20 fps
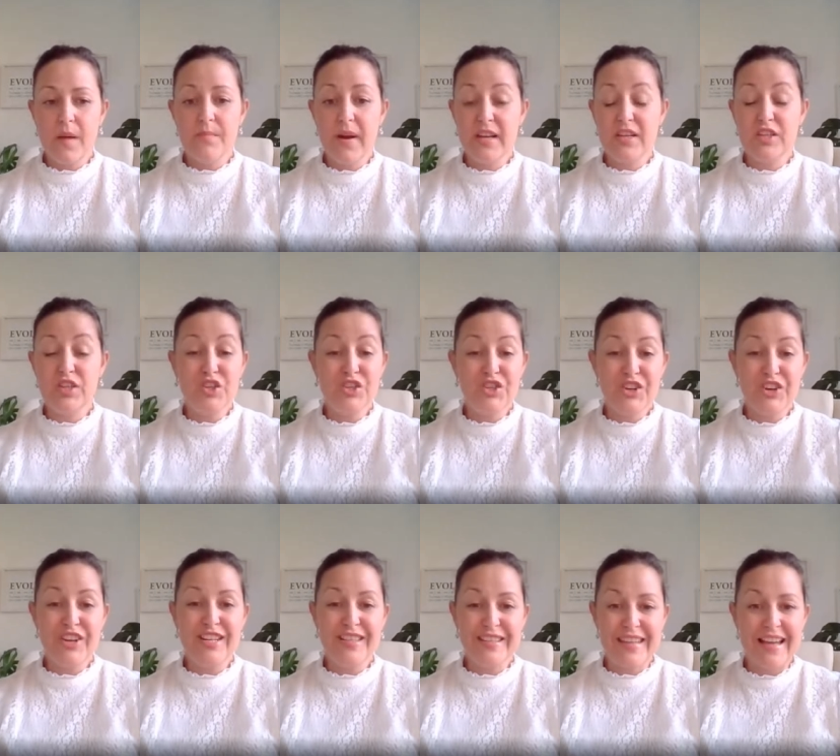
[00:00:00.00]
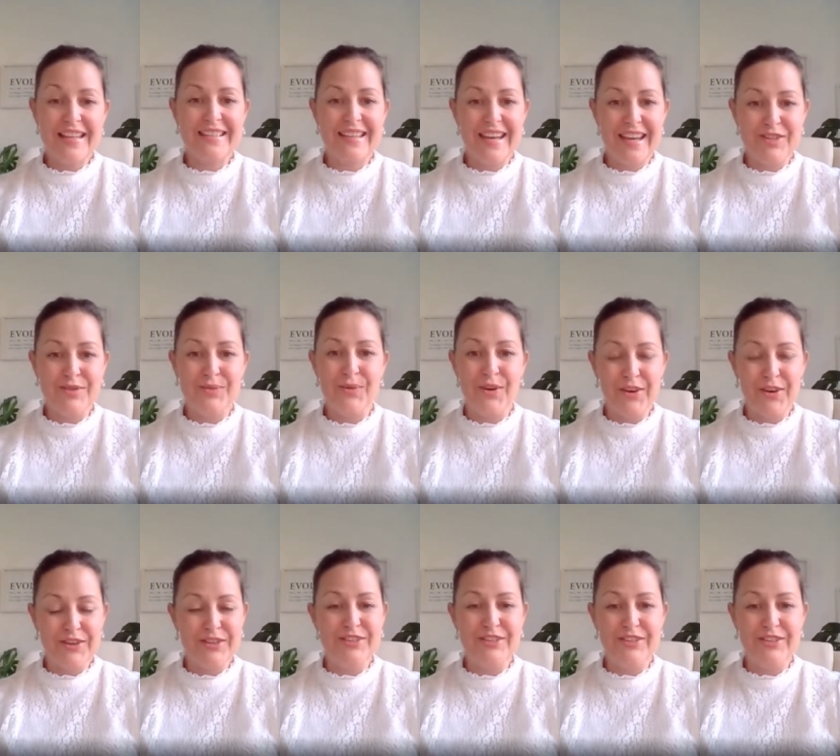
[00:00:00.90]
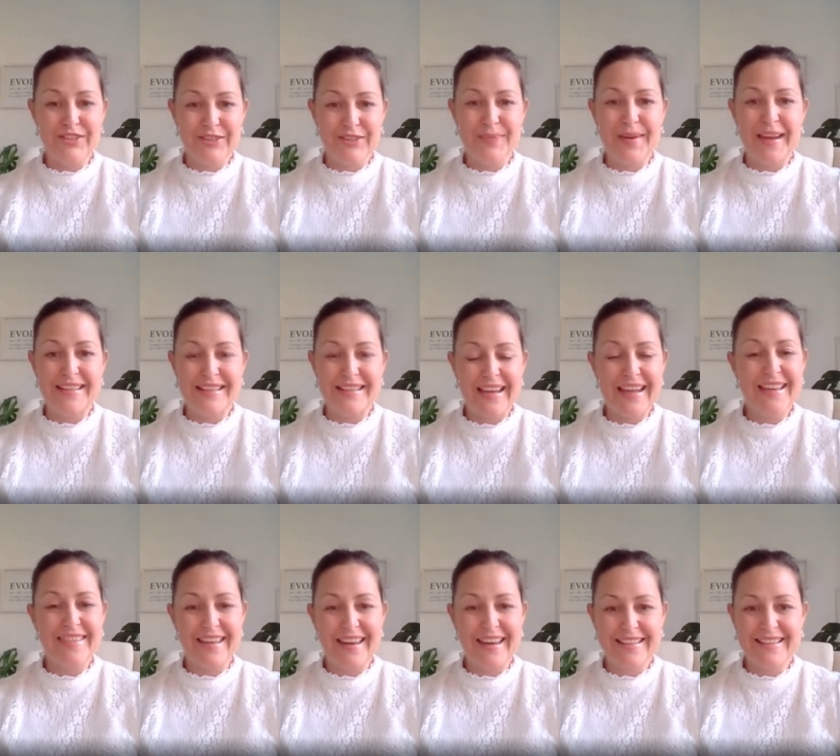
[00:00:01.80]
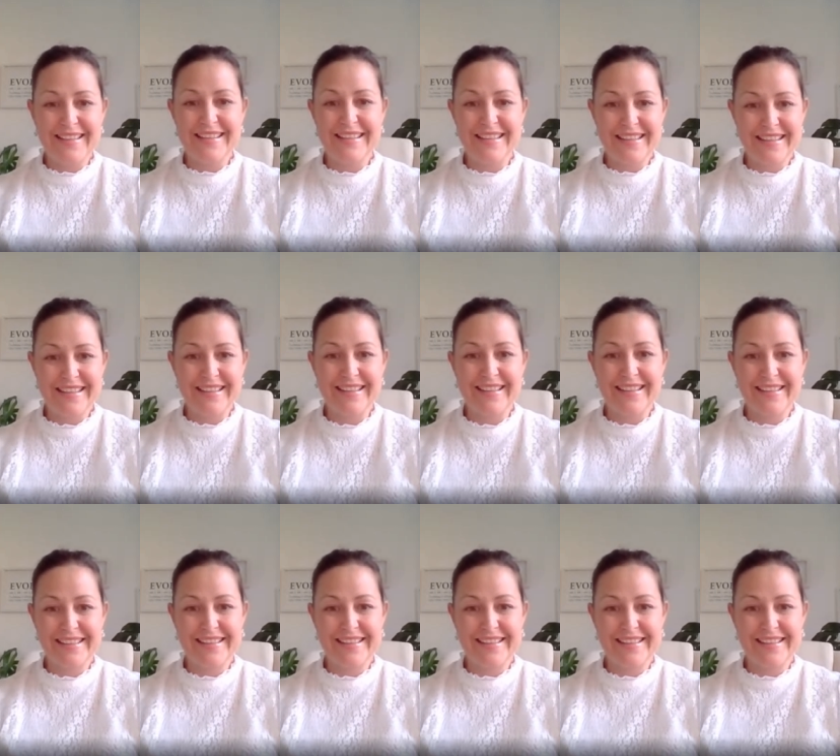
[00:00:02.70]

but it's a journey, that takes work to, to maintain that, doesn't it?